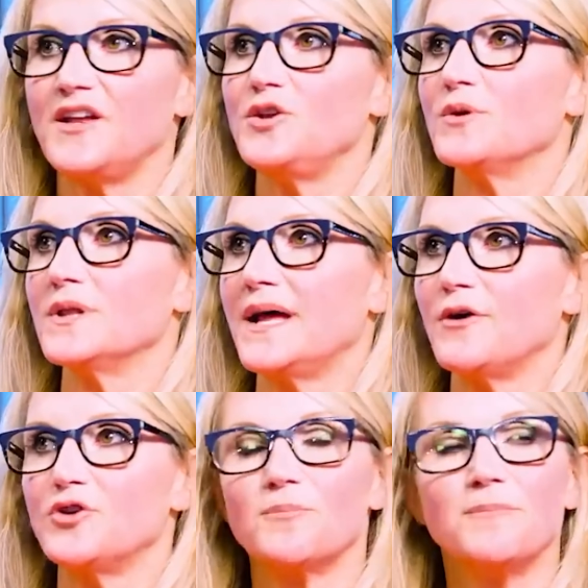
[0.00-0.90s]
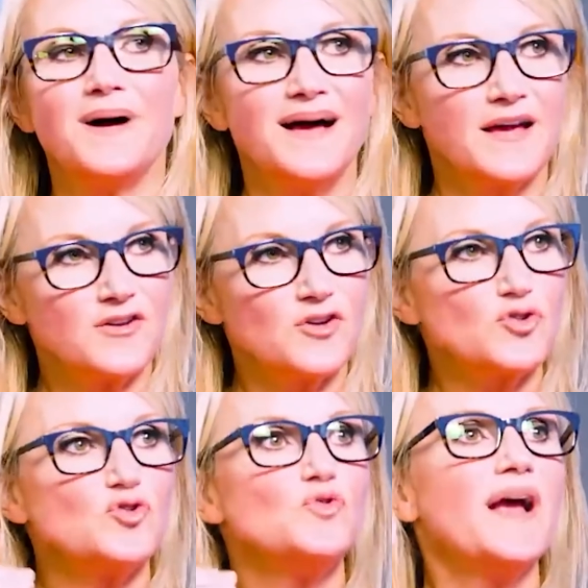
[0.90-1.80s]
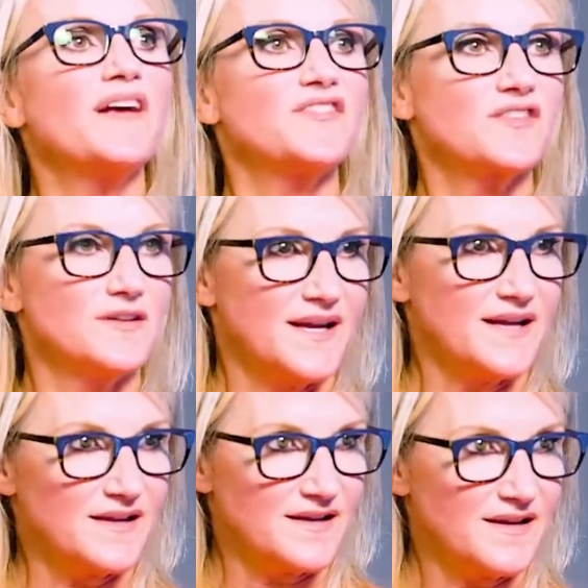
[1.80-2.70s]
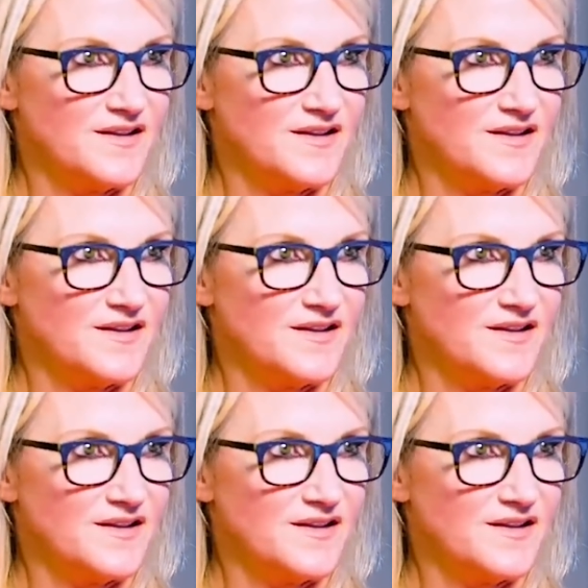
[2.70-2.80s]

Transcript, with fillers: then you allow your mind to escalate it